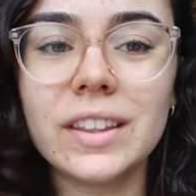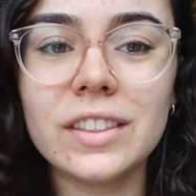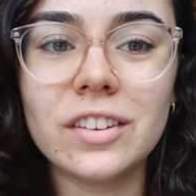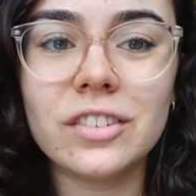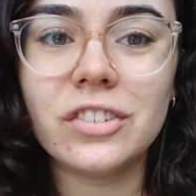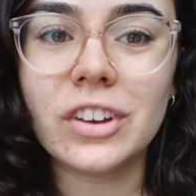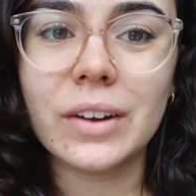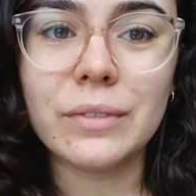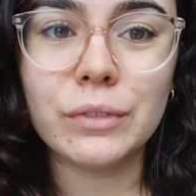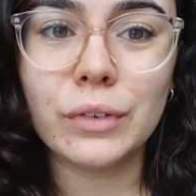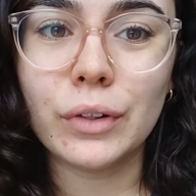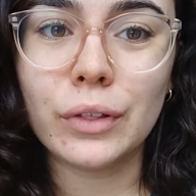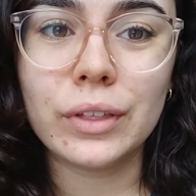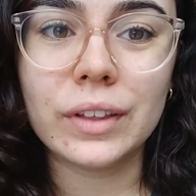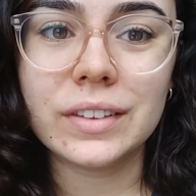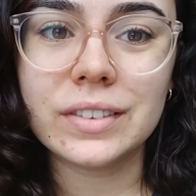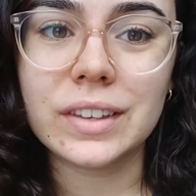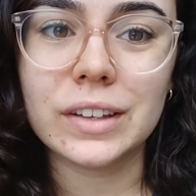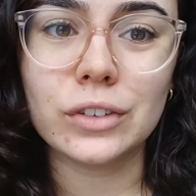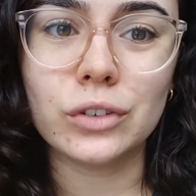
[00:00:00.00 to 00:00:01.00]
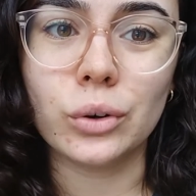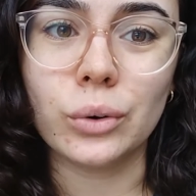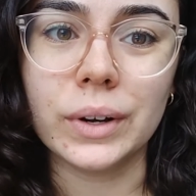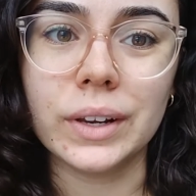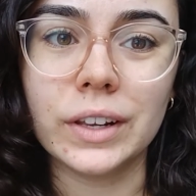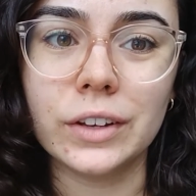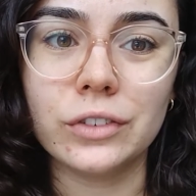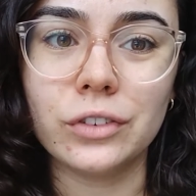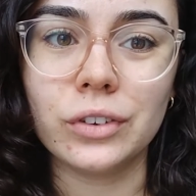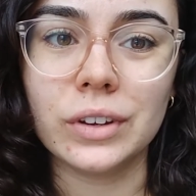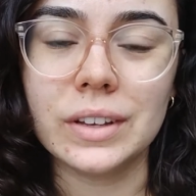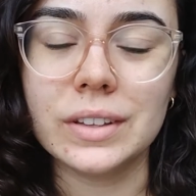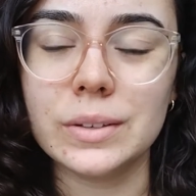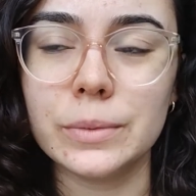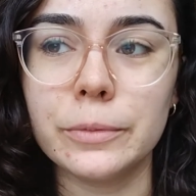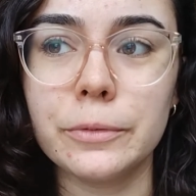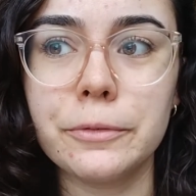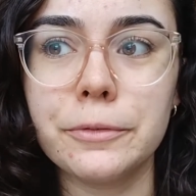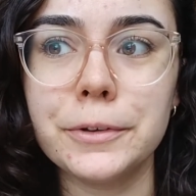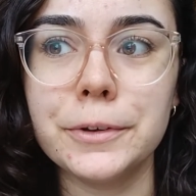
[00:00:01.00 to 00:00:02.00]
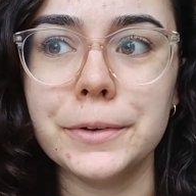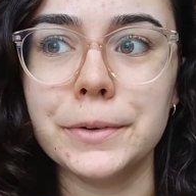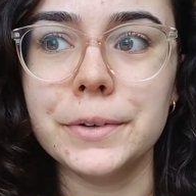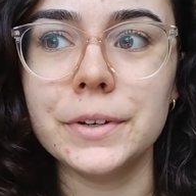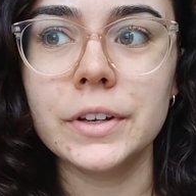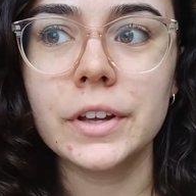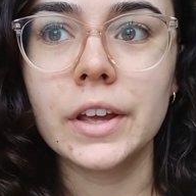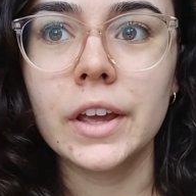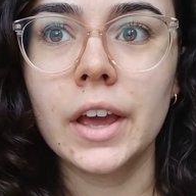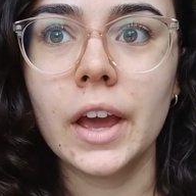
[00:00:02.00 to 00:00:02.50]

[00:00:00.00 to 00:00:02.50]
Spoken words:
the general things like toiletries and food,